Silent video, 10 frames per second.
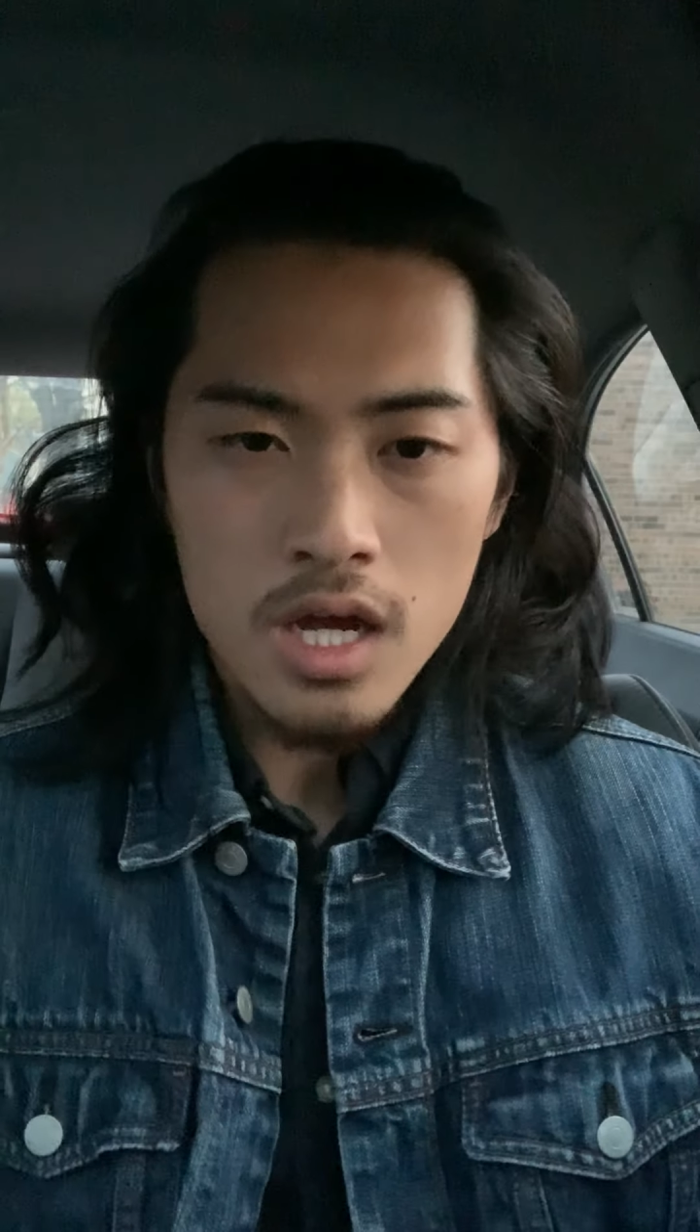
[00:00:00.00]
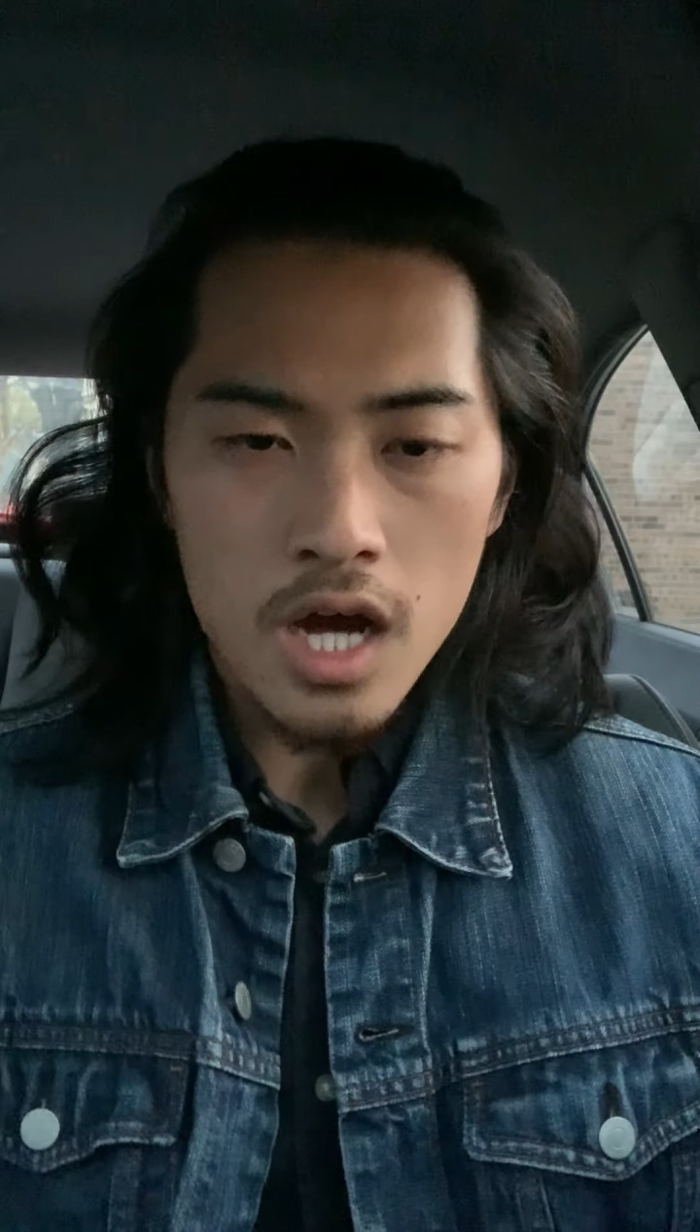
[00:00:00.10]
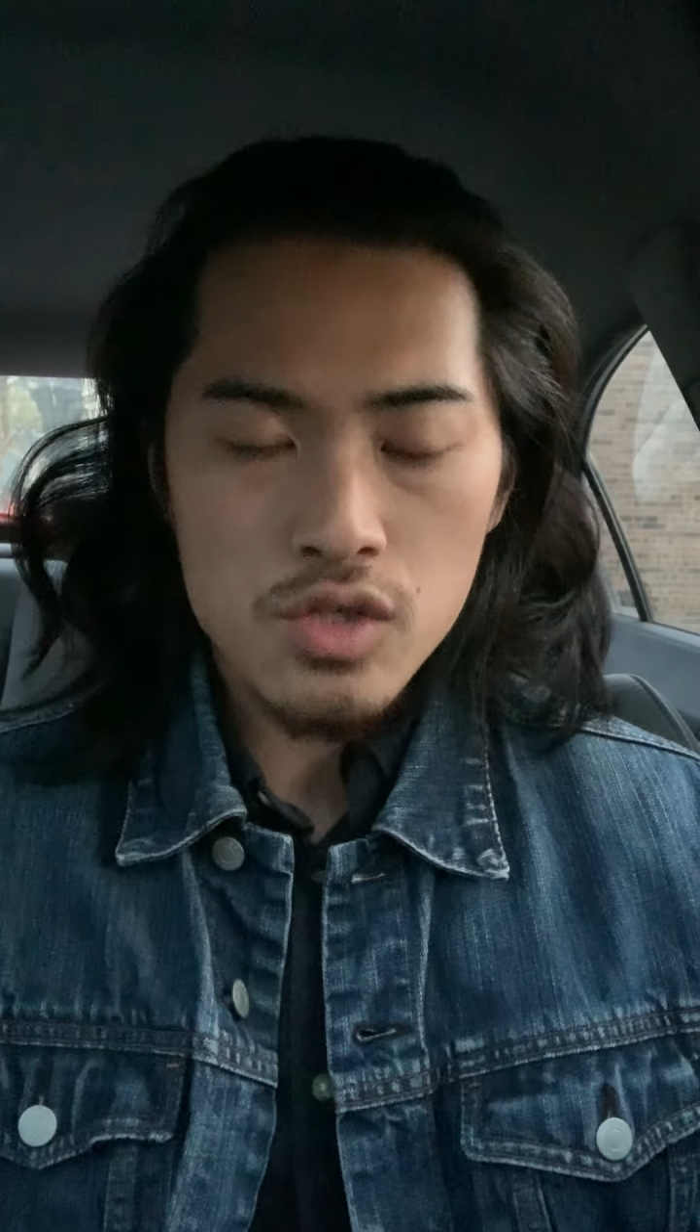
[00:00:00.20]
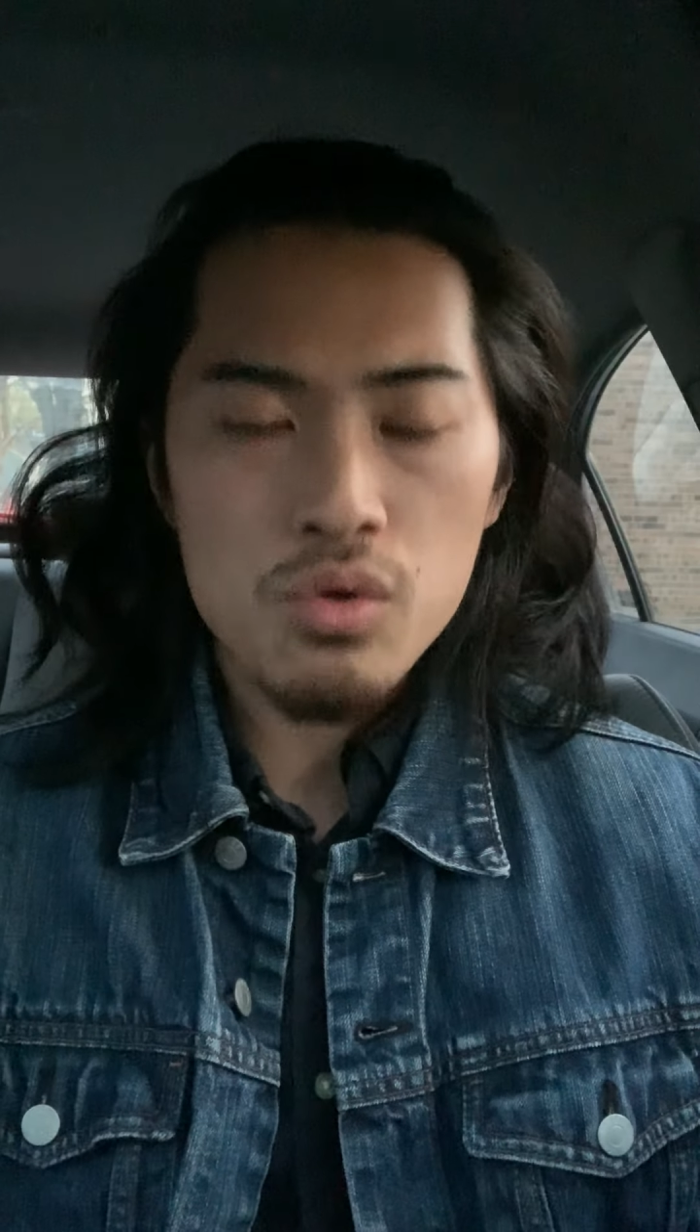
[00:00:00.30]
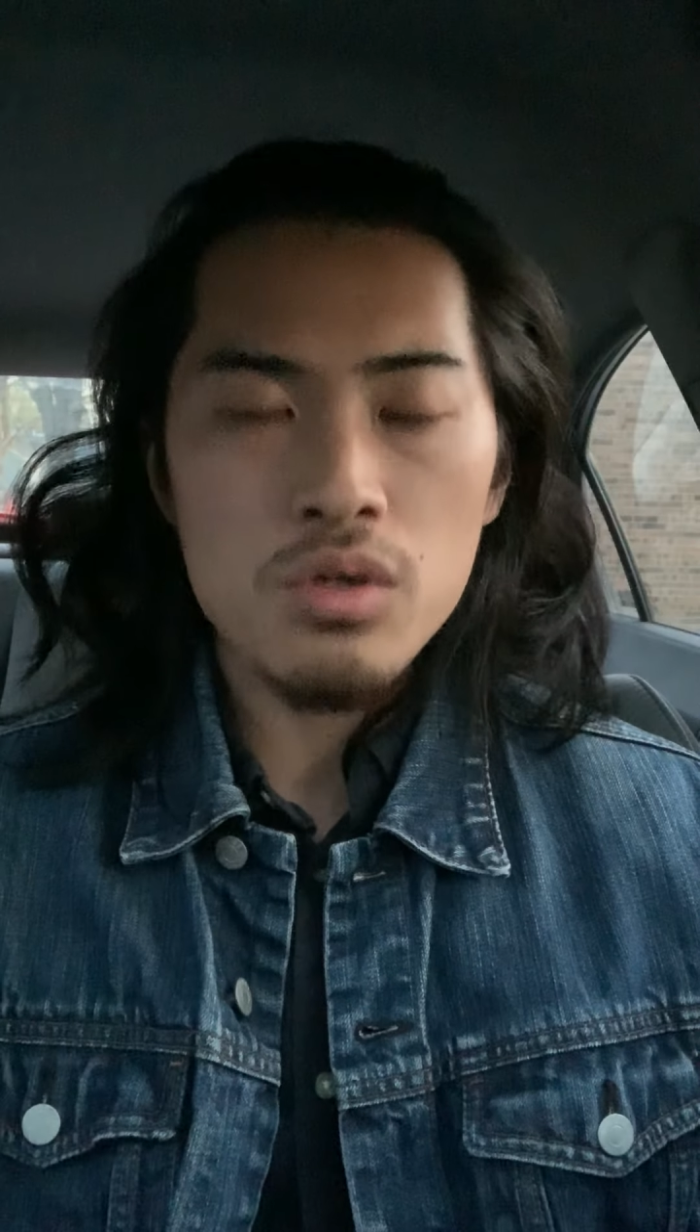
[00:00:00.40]

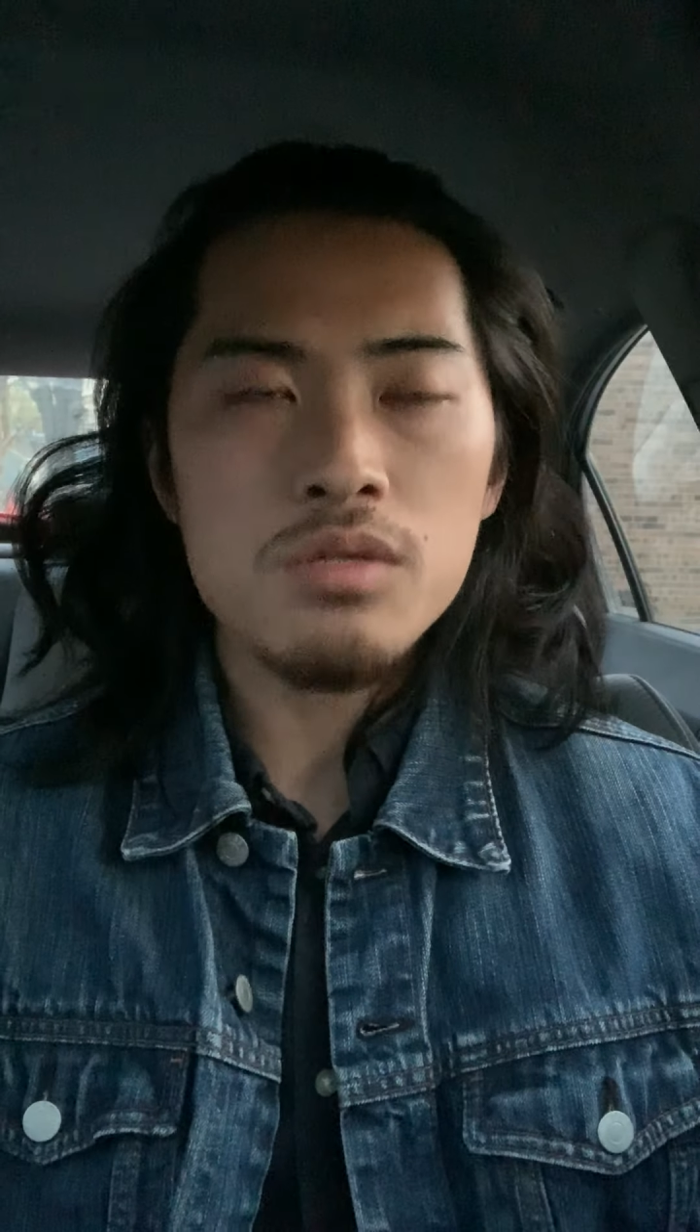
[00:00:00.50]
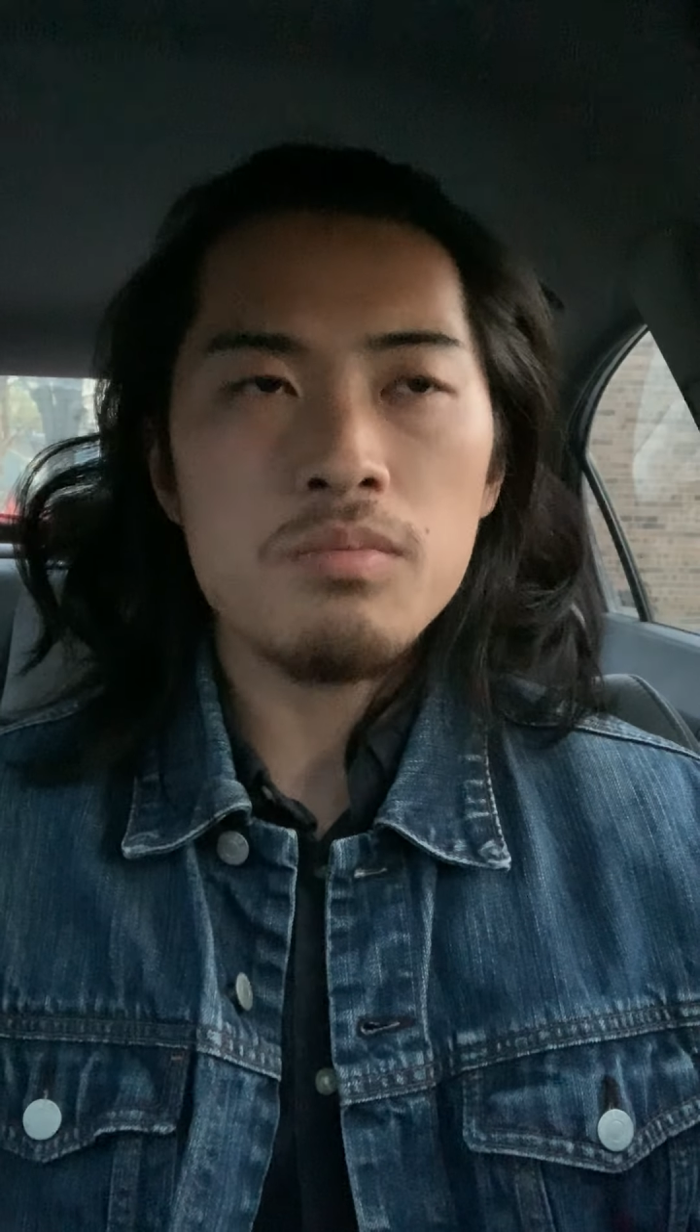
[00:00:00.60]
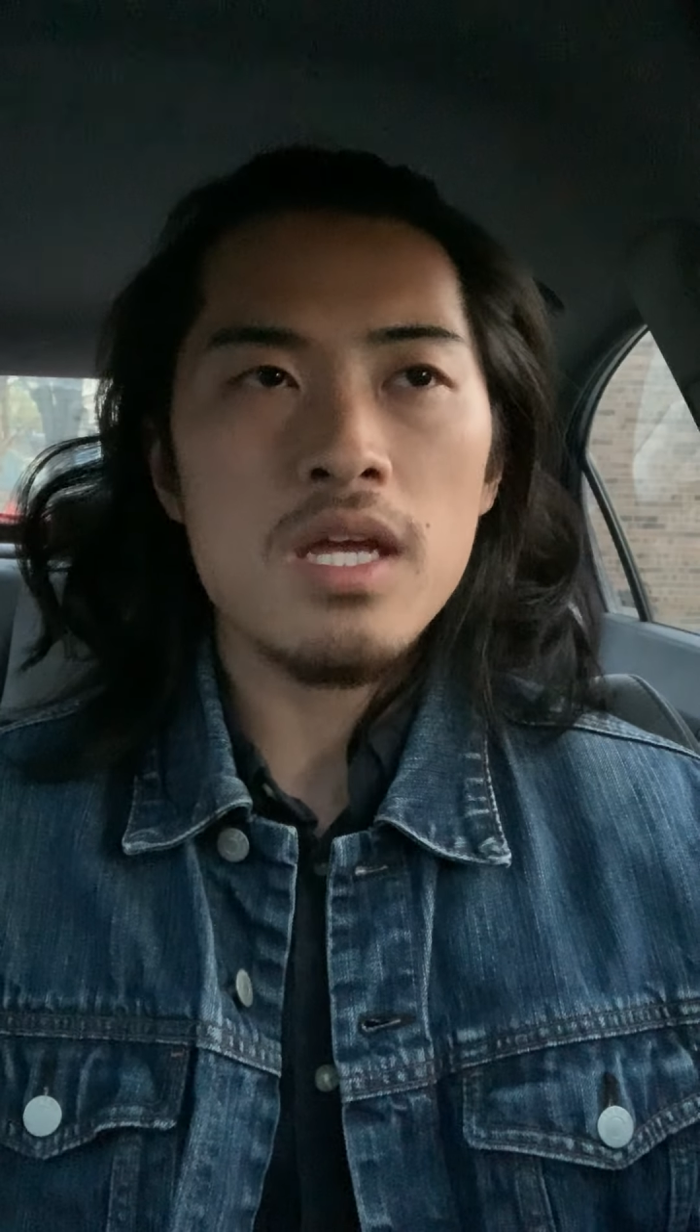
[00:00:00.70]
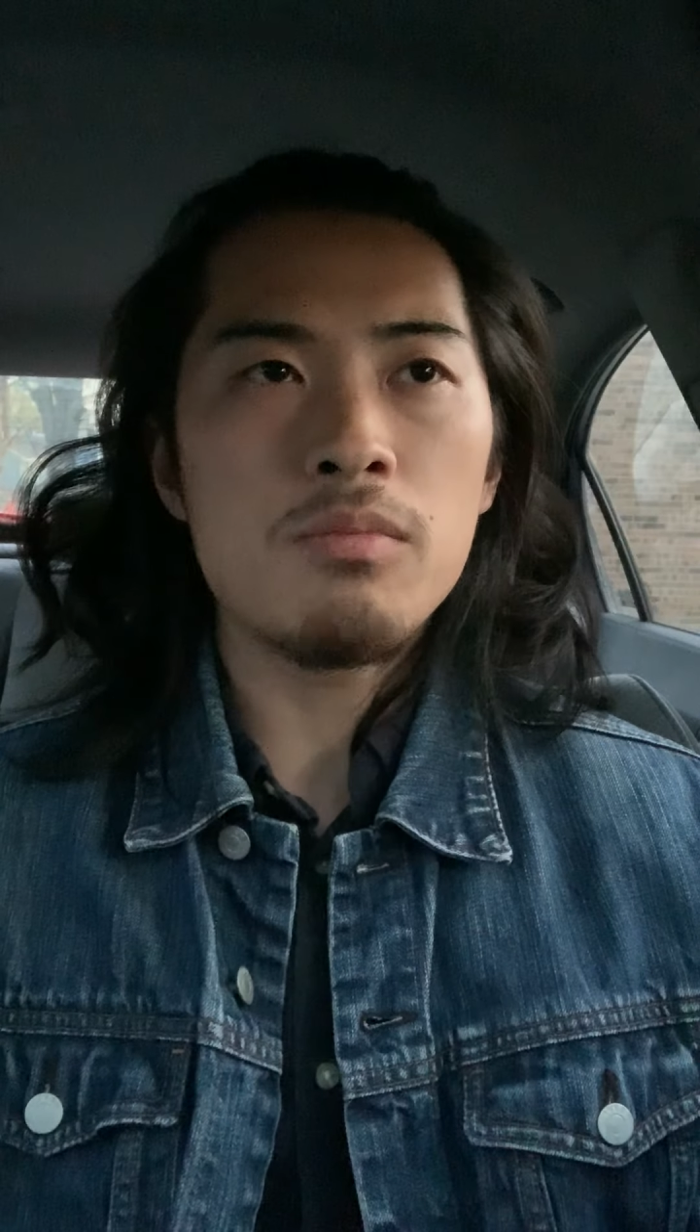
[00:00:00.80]
to be